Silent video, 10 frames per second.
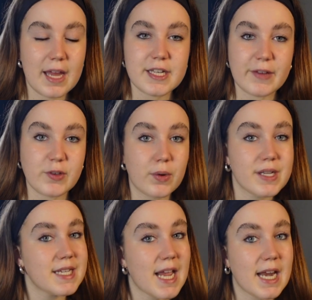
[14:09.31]
And if you
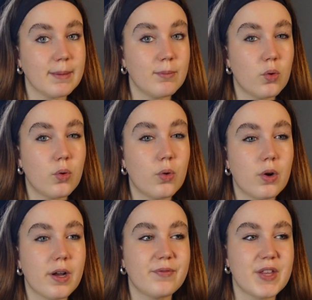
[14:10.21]
want to see any
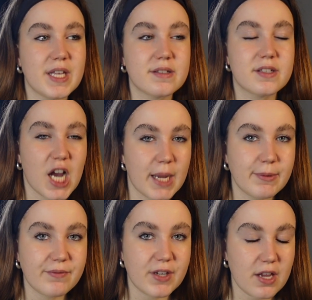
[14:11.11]
more of these
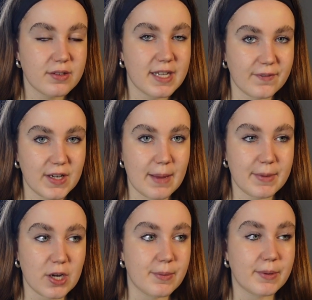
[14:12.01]
type of videos, definitely let me know.